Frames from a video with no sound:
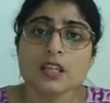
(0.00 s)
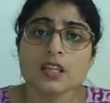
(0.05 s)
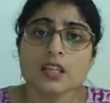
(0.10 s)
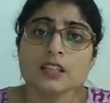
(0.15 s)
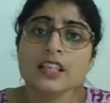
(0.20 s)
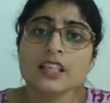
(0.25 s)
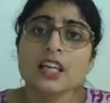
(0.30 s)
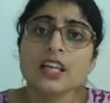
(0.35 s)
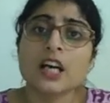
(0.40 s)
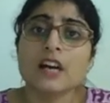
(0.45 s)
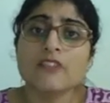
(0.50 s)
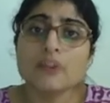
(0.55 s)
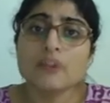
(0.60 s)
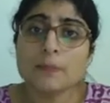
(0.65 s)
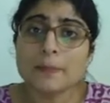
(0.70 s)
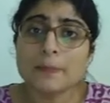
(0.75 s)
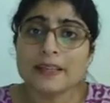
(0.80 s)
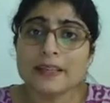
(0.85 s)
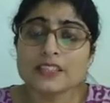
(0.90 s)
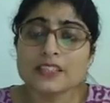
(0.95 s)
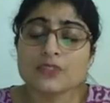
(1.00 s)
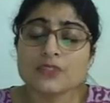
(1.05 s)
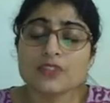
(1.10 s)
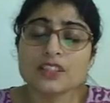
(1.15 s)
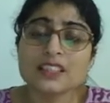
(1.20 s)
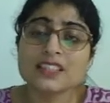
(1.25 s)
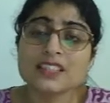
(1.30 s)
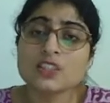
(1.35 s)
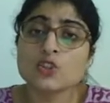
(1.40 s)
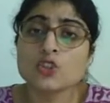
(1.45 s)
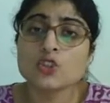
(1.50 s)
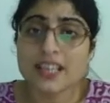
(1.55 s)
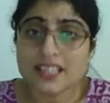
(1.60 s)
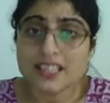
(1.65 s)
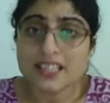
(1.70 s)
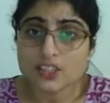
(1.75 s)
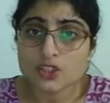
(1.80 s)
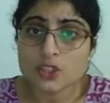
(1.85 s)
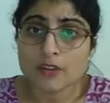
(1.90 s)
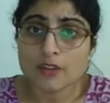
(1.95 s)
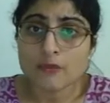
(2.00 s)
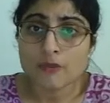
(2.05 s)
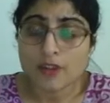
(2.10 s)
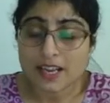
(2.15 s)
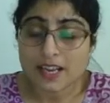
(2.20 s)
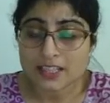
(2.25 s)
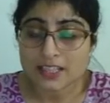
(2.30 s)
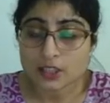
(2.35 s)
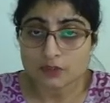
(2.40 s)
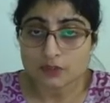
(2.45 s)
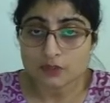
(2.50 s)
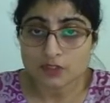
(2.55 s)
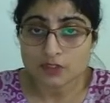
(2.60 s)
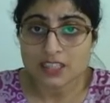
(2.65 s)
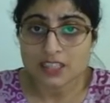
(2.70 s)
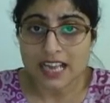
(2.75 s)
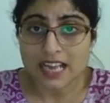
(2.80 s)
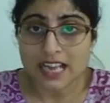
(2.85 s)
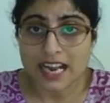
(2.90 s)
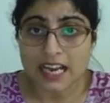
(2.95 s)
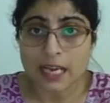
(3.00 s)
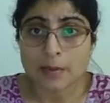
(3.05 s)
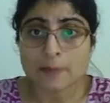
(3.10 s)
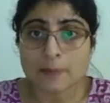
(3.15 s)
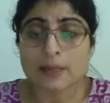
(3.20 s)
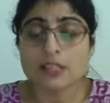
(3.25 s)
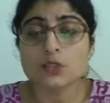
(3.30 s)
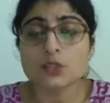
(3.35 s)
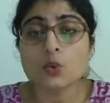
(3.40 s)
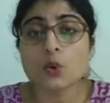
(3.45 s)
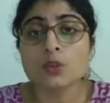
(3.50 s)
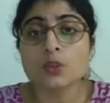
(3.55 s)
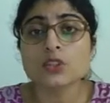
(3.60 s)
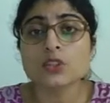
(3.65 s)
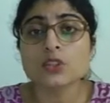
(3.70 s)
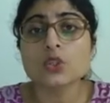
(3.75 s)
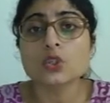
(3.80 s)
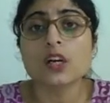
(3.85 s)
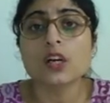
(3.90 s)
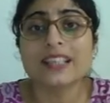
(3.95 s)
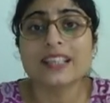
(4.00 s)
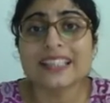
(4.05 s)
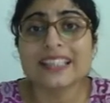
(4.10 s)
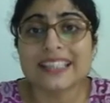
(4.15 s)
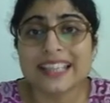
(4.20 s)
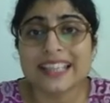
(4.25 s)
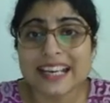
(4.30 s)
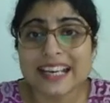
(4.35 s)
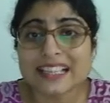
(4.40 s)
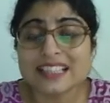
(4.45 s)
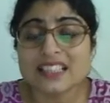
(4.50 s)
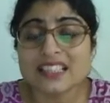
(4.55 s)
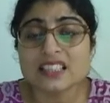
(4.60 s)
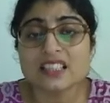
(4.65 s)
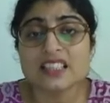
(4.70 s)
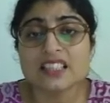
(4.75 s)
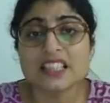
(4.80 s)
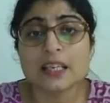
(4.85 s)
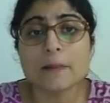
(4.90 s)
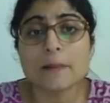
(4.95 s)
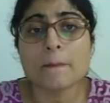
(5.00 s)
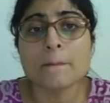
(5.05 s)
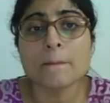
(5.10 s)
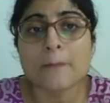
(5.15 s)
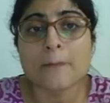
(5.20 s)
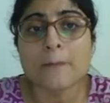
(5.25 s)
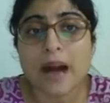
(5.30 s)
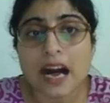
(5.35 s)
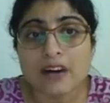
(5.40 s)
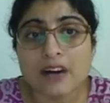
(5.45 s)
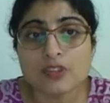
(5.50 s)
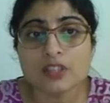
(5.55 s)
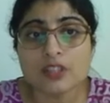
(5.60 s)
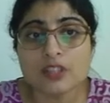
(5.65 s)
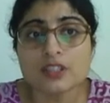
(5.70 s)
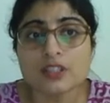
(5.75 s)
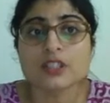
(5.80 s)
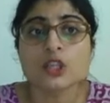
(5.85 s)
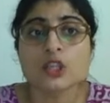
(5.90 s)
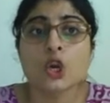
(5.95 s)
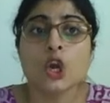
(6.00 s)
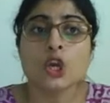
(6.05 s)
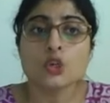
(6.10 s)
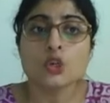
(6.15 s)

The governments with this changing face of the time has also attained certain powers